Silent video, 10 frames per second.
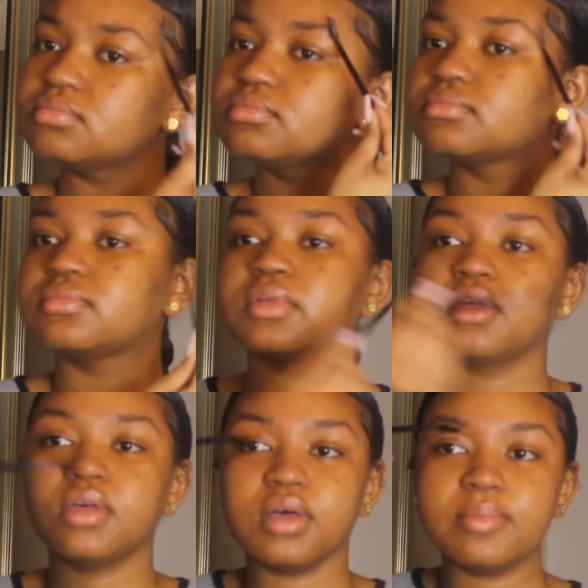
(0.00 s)
and we're going to
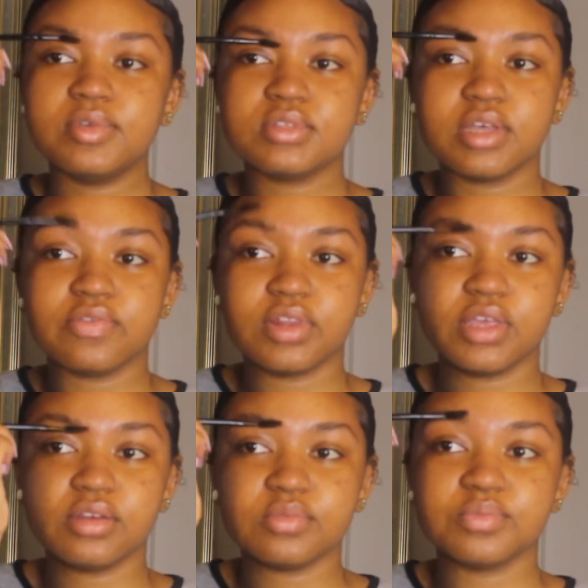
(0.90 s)
go in and
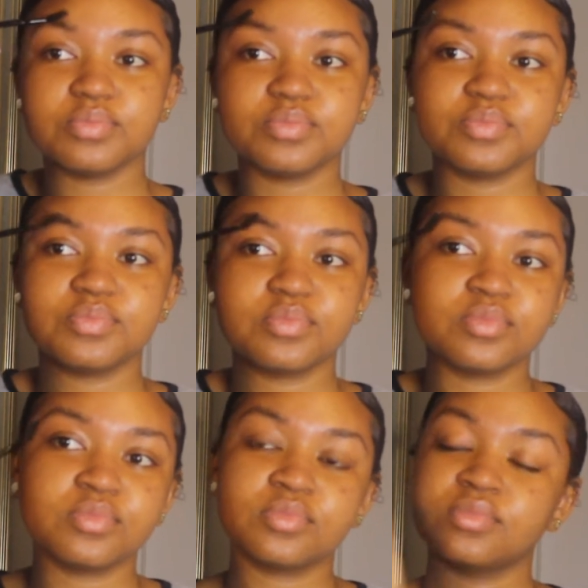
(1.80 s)

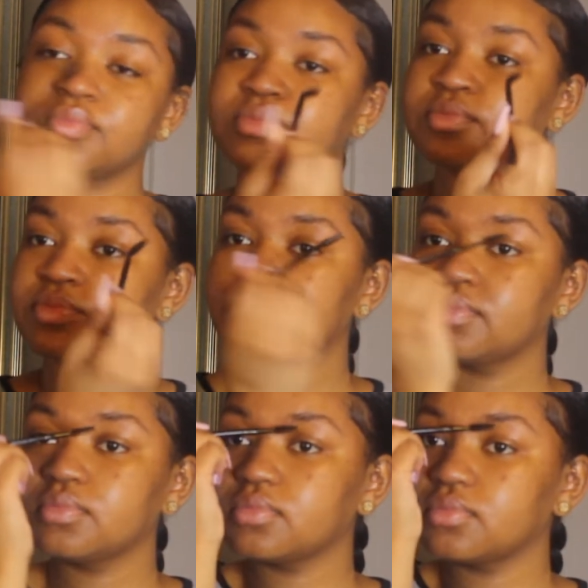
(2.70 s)
smooth out the
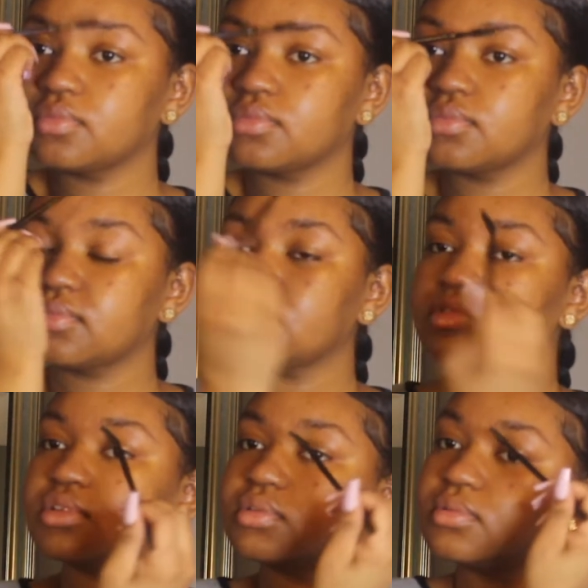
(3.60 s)
brows so that we
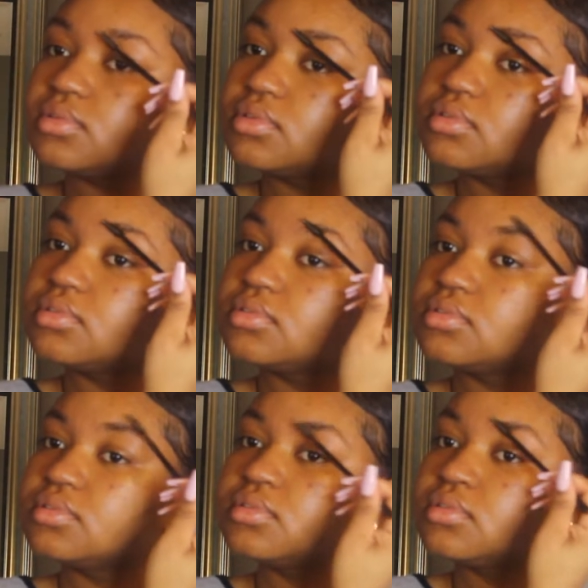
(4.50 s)
can have a
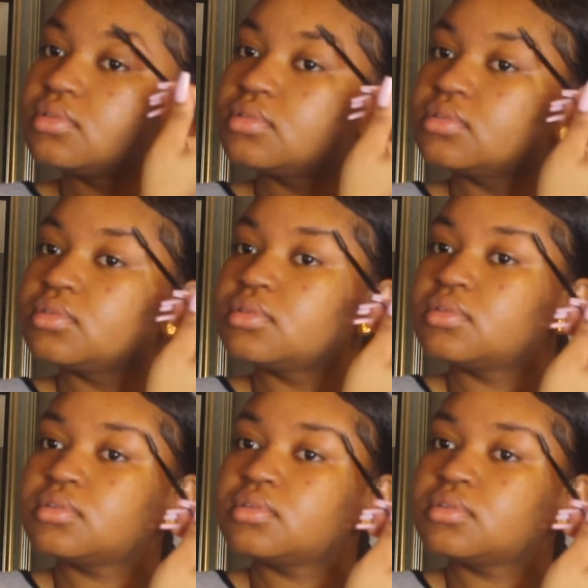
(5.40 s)
even, smooth